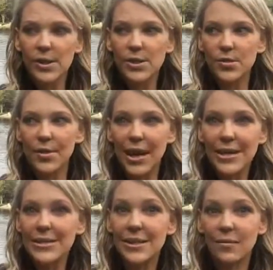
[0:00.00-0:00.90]
So that
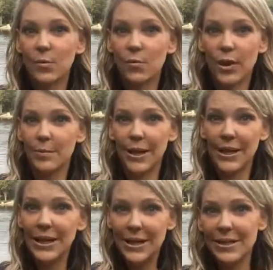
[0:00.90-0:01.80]
isn't even one of my
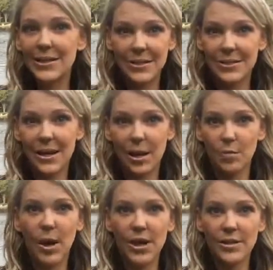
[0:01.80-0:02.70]
keys to staying
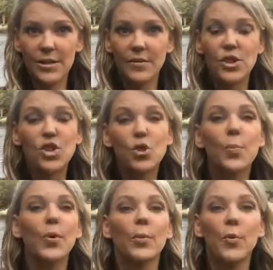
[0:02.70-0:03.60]
positive. It's
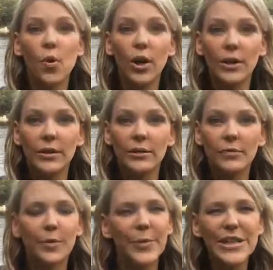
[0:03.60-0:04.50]
super important.
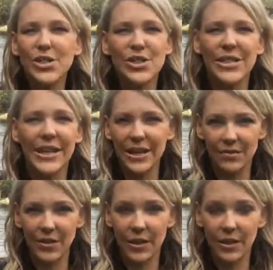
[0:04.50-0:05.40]
For me, it's just a
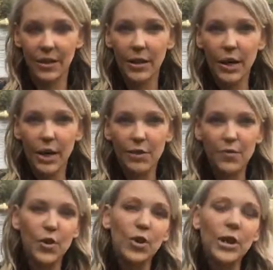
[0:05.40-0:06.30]
given. If
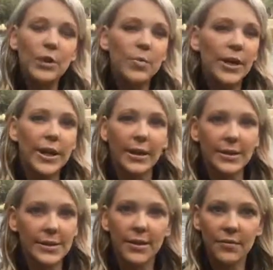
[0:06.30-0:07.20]
you're going to bring
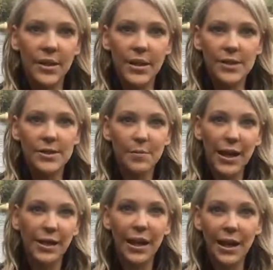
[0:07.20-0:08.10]
negativity to
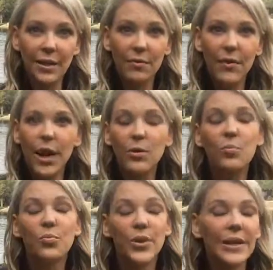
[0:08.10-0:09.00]
my life, I
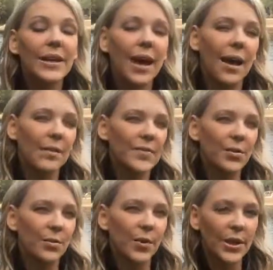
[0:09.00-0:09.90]
really have
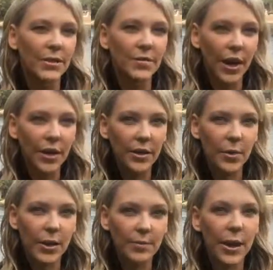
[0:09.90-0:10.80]
to
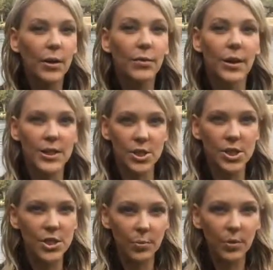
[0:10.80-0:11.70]
reevaluate my
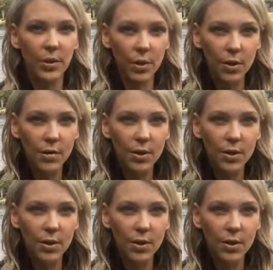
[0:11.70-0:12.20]
relationship with you.